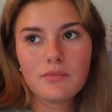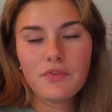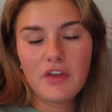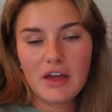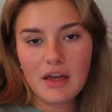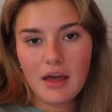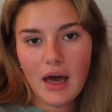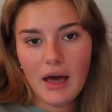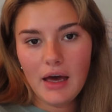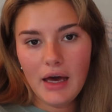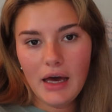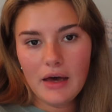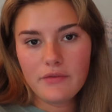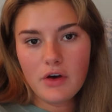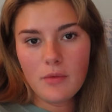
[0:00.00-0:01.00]
think I
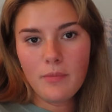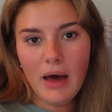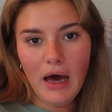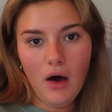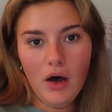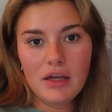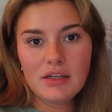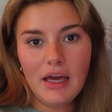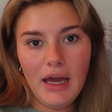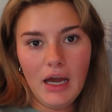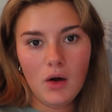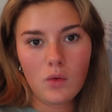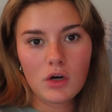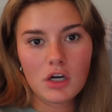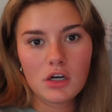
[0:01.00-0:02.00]
have about an
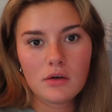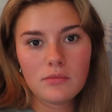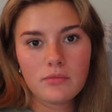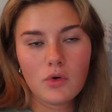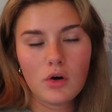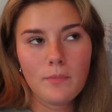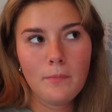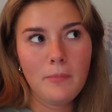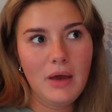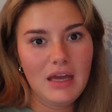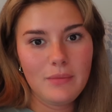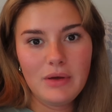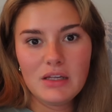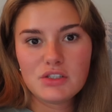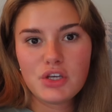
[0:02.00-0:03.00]
hour,
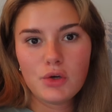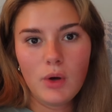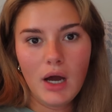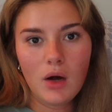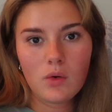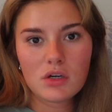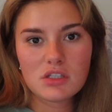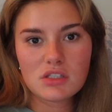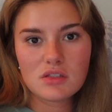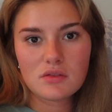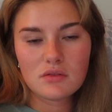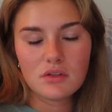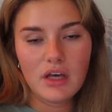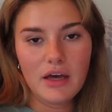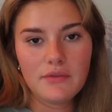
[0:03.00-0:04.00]
maybe 2 hours
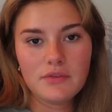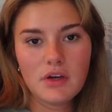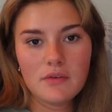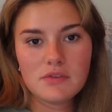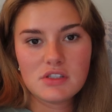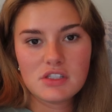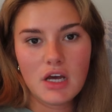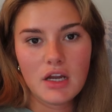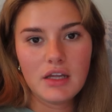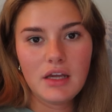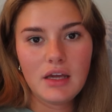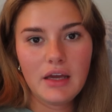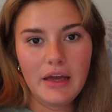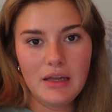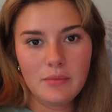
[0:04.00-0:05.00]
left of
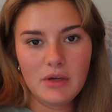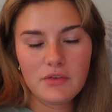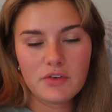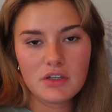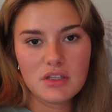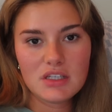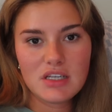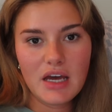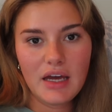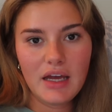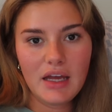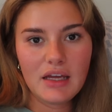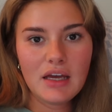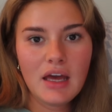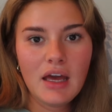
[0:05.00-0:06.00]
studying in me for the
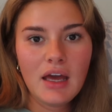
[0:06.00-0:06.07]
day.